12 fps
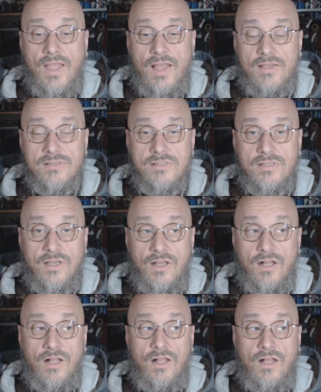has
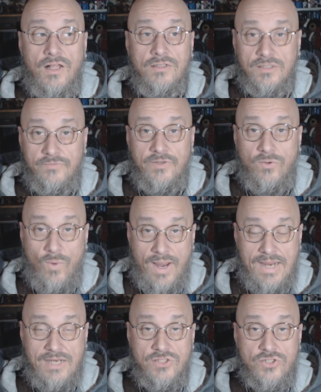a living
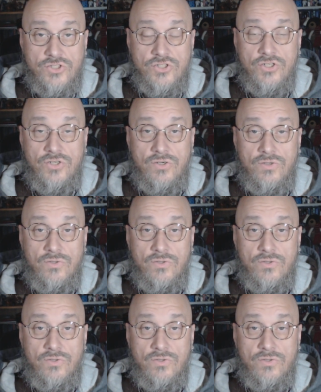wage,